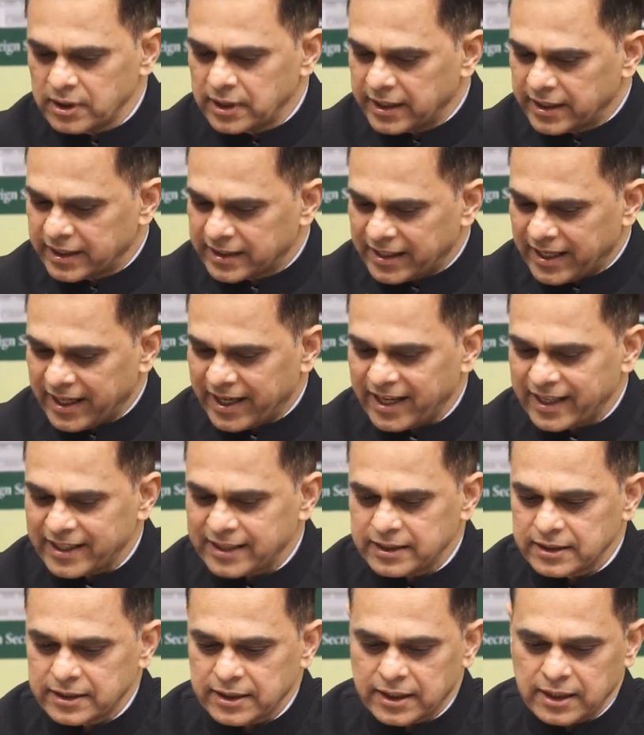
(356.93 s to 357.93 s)
It
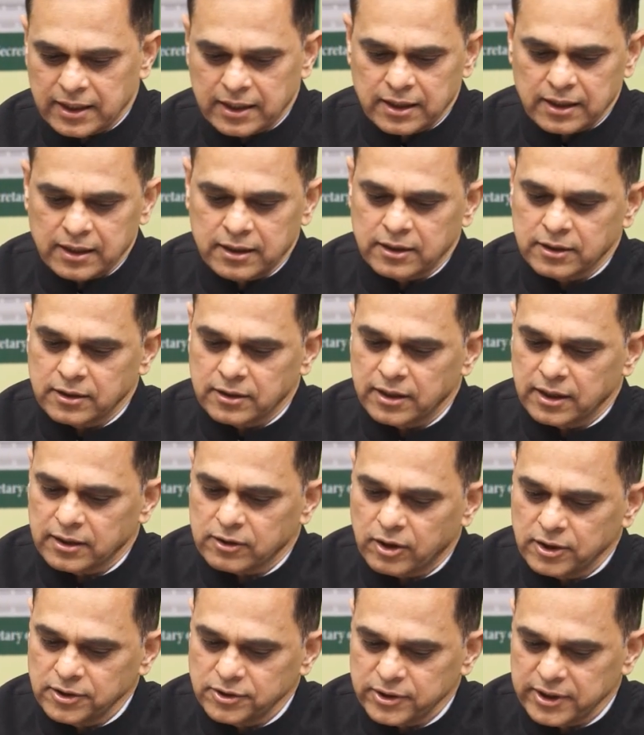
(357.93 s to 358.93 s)
had
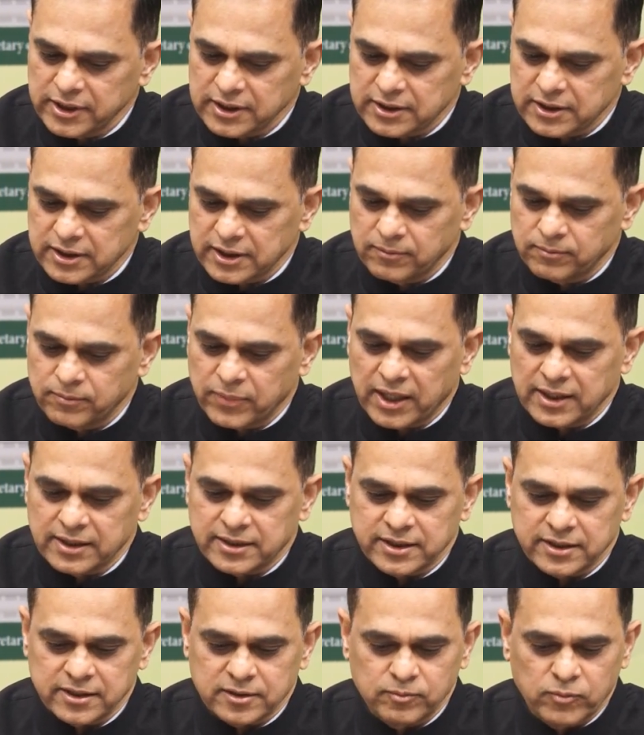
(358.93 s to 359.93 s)
contradictory
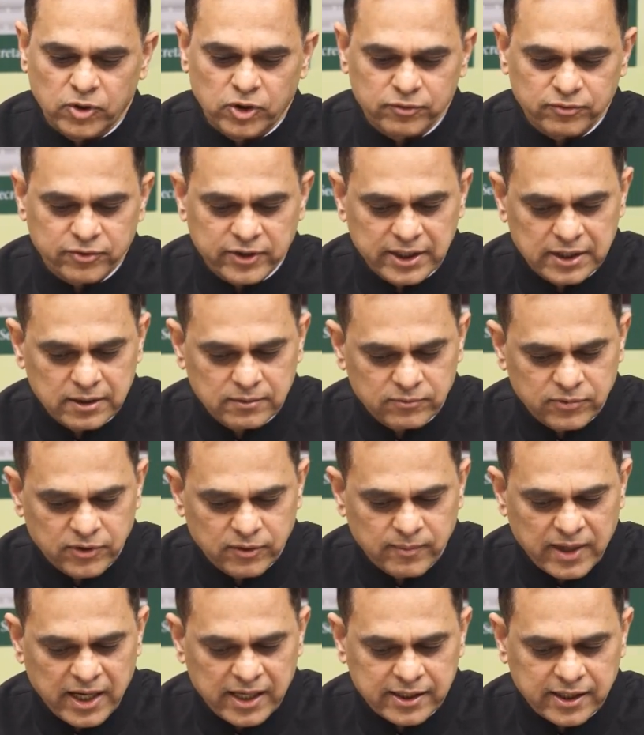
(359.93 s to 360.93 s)
impulses, more freedom for
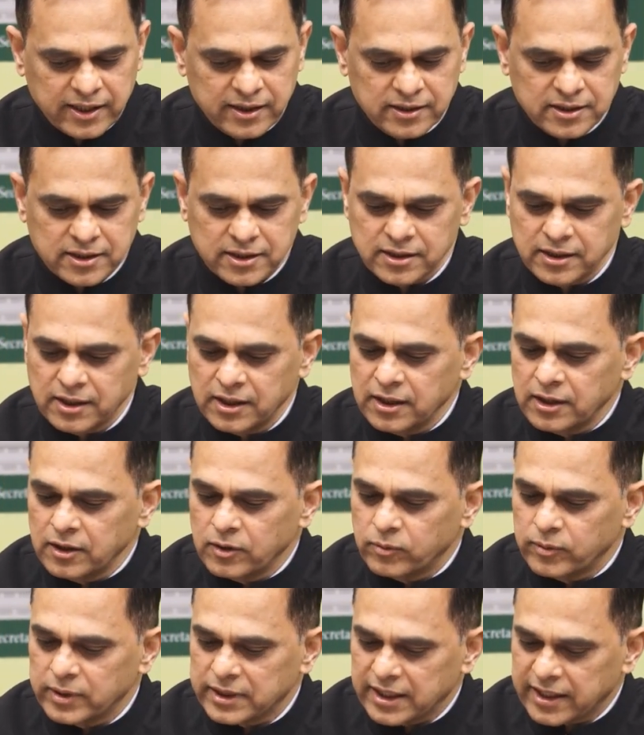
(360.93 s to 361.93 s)
markets
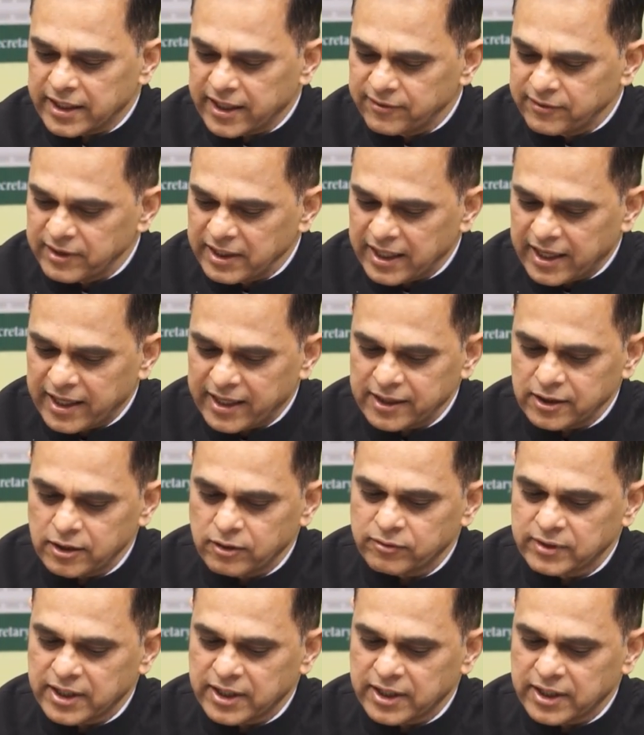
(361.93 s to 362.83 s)
with a heavy hand of